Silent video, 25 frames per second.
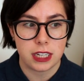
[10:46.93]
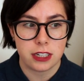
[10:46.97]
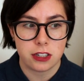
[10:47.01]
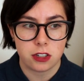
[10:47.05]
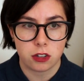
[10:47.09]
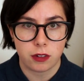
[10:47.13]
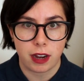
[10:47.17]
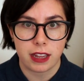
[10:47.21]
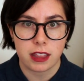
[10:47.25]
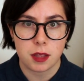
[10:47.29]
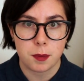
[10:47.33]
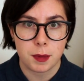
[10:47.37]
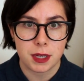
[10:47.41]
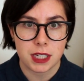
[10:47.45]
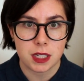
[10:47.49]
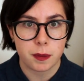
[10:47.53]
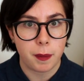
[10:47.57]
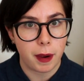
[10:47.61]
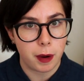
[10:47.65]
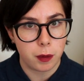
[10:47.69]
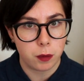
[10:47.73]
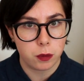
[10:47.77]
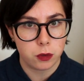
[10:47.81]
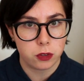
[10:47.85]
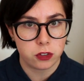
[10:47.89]
integrate them into
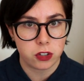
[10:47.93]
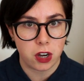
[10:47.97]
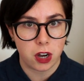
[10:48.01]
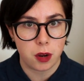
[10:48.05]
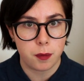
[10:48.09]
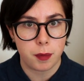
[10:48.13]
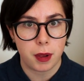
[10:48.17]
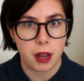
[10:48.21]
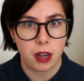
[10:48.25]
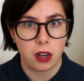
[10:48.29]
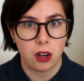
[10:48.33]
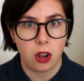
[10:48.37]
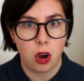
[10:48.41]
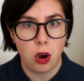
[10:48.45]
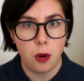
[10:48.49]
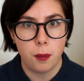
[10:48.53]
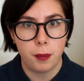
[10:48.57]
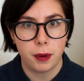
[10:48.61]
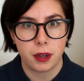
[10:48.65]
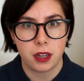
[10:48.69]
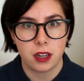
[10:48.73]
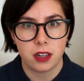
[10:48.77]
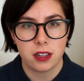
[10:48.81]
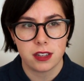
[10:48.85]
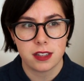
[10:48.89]
my wardrobe a
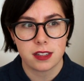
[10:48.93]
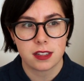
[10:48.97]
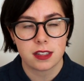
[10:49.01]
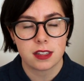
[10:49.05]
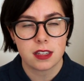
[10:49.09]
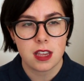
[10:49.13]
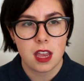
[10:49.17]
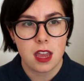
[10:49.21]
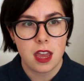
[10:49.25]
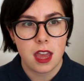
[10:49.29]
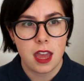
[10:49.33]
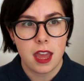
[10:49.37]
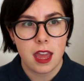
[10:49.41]
lot because,